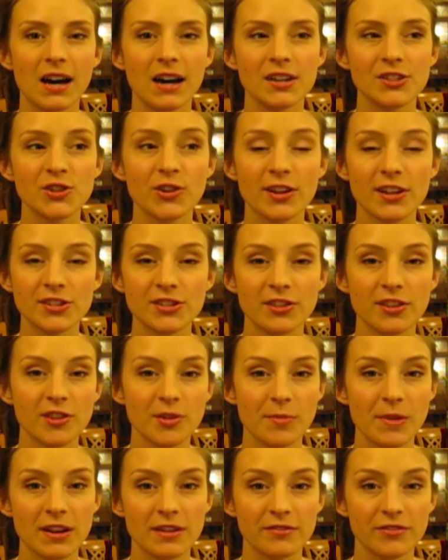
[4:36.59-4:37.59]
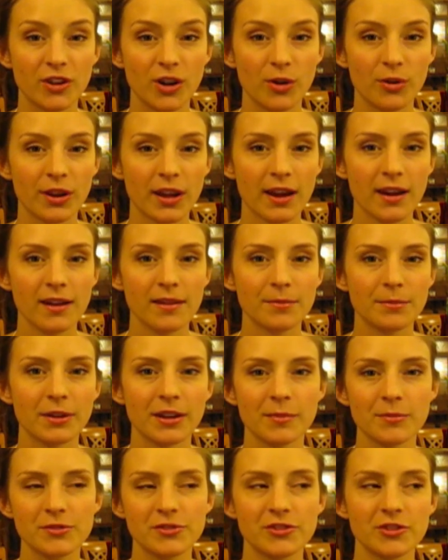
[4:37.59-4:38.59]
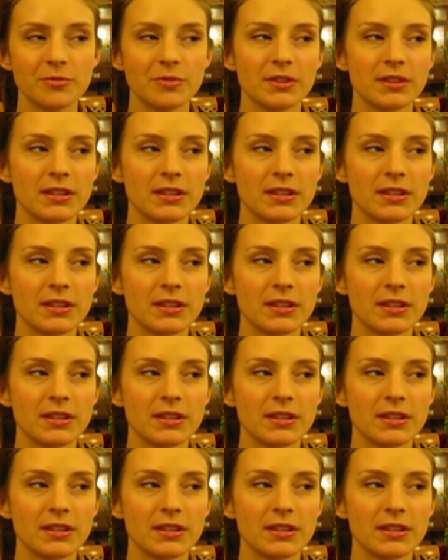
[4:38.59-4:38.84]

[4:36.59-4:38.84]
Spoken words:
Traditionally they're made of goat hair, but I'm assuming